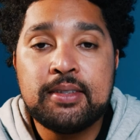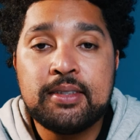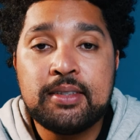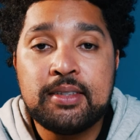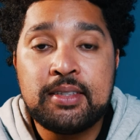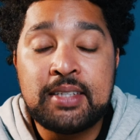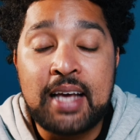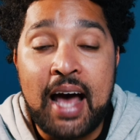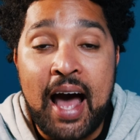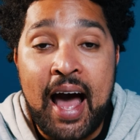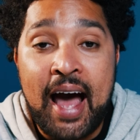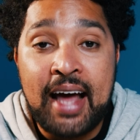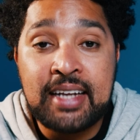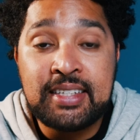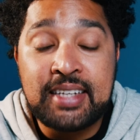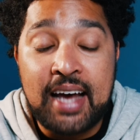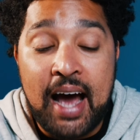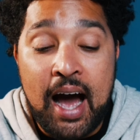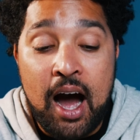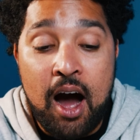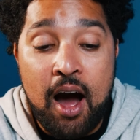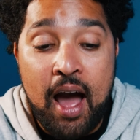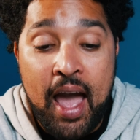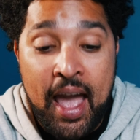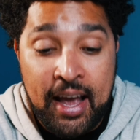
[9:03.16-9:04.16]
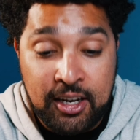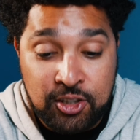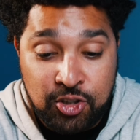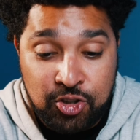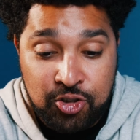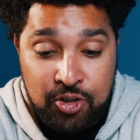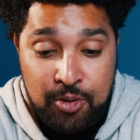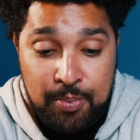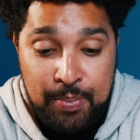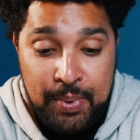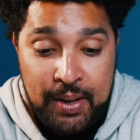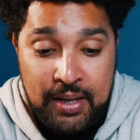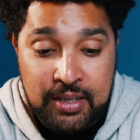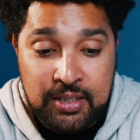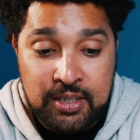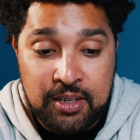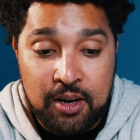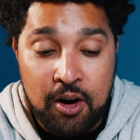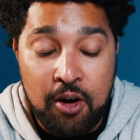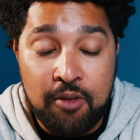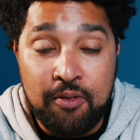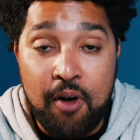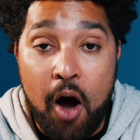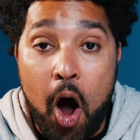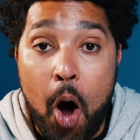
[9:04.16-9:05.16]
To add our extra bit
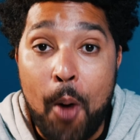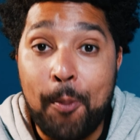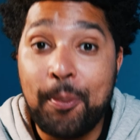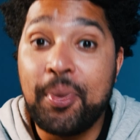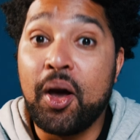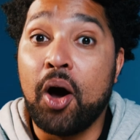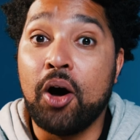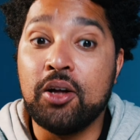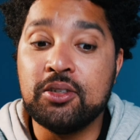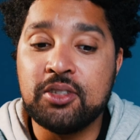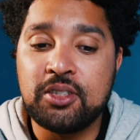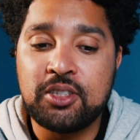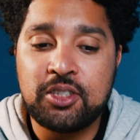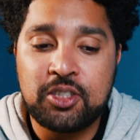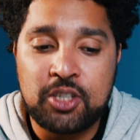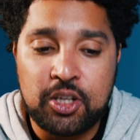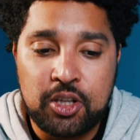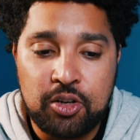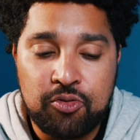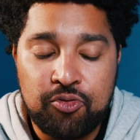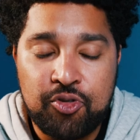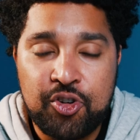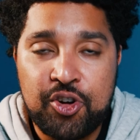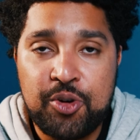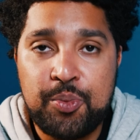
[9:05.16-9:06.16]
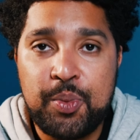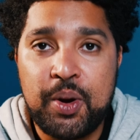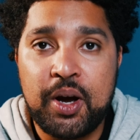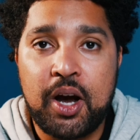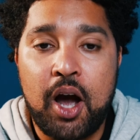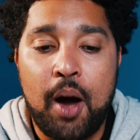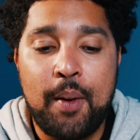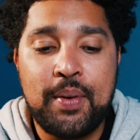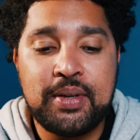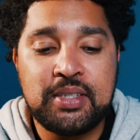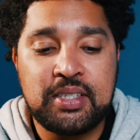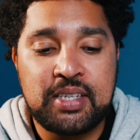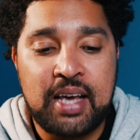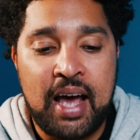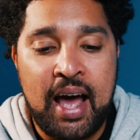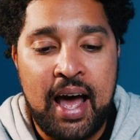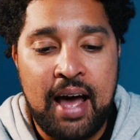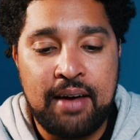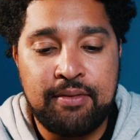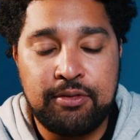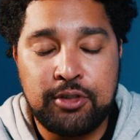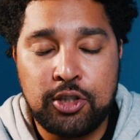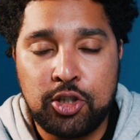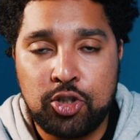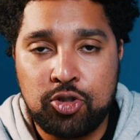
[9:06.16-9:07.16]
of ambience to the room, we're going to
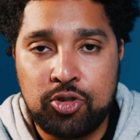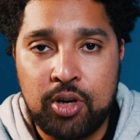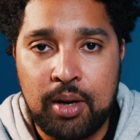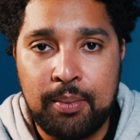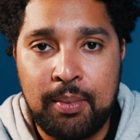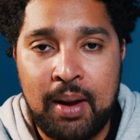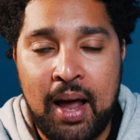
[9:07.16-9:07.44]
have strip